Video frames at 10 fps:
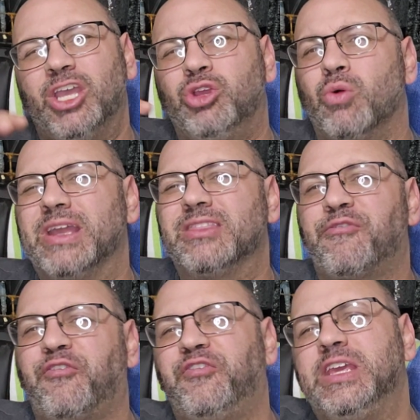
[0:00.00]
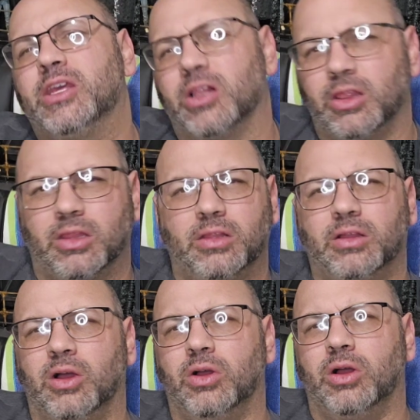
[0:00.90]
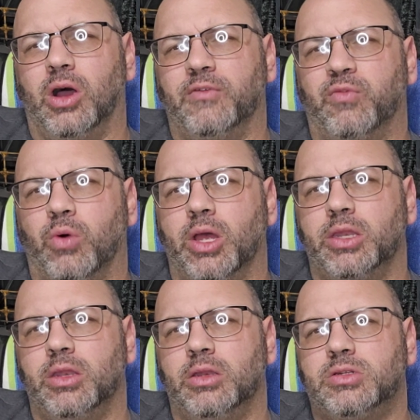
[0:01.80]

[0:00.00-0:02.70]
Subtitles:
you don't get the feel of what